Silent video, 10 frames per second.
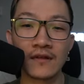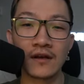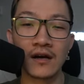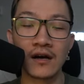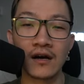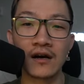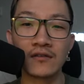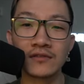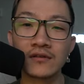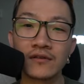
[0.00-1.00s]
We
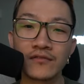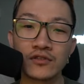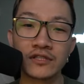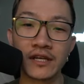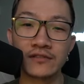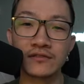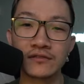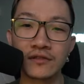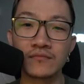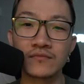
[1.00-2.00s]
don't, unfortunately, get
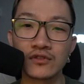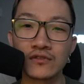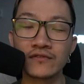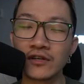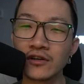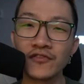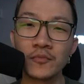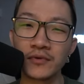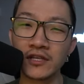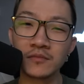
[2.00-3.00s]
to the move. Do I go for a
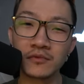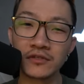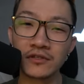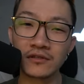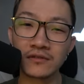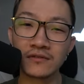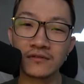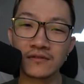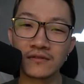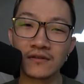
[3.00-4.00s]
Peekaboo here?
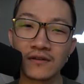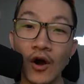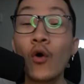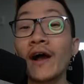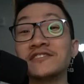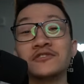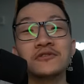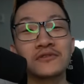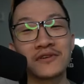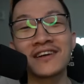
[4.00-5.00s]
Oh, I
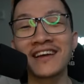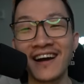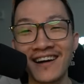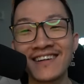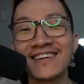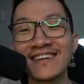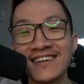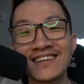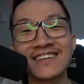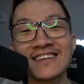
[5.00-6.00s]
do. Yeah.
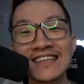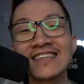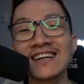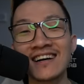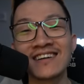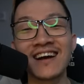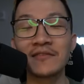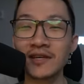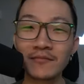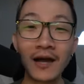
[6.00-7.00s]
Yeah. I
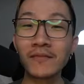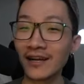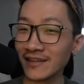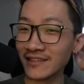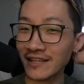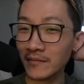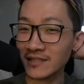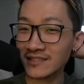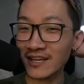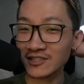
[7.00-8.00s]
mean, in my mind, I think that
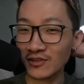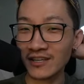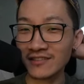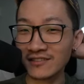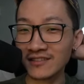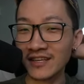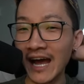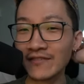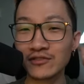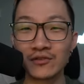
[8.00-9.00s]
makes sense, right? They
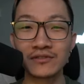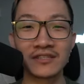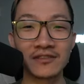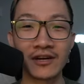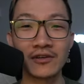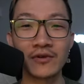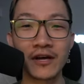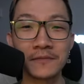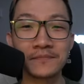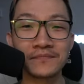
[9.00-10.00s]
have to throw a dig right
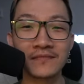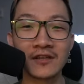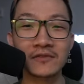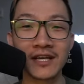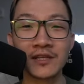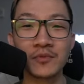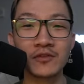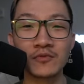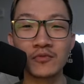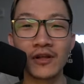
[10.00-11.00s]
away. We get the
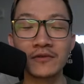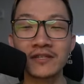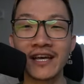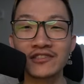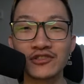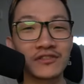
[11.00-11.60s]
Peekaboo play. We catch the